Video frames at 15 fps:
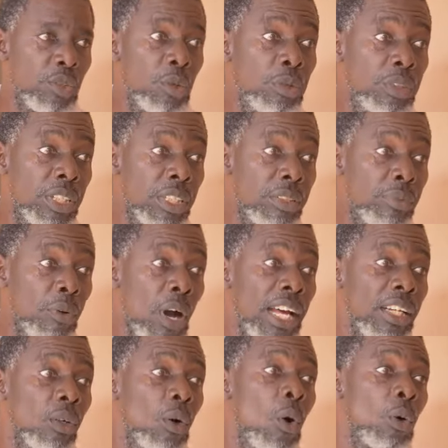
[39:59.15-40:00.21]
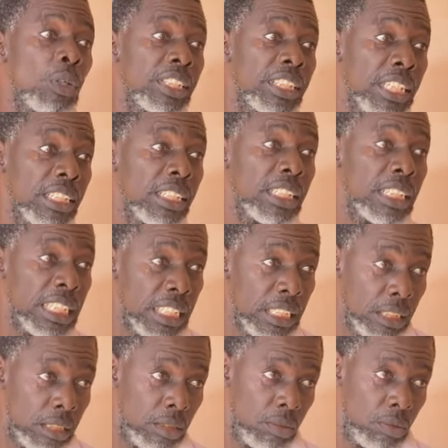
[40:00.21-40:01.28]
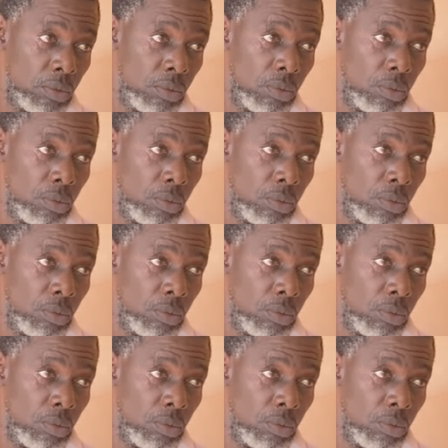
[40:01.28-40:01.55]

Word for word: I used it for an urgent need.